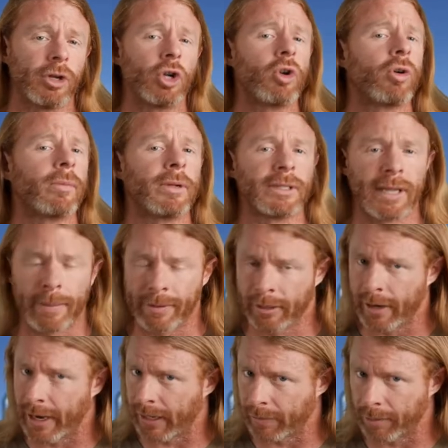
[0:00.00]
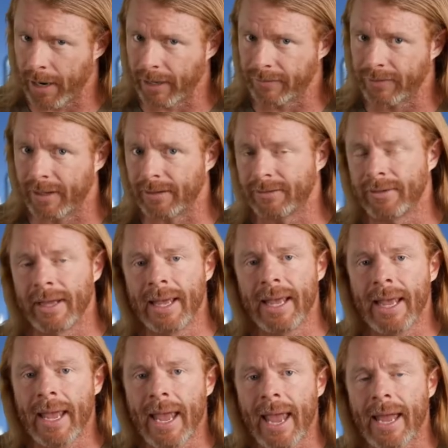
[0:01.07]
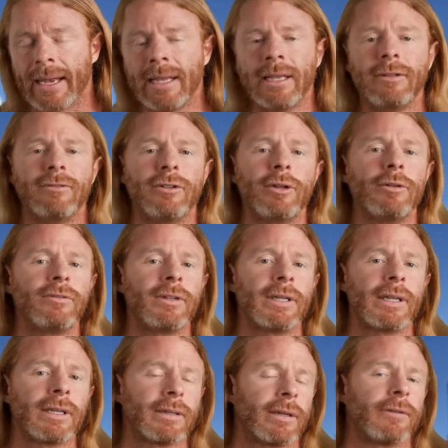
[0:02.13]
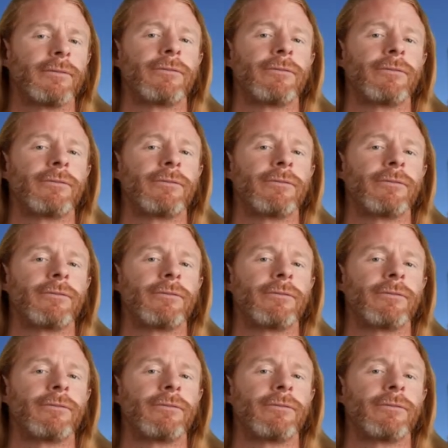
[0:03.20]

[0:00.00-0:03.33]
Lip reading: normal democratic process. And he's using it to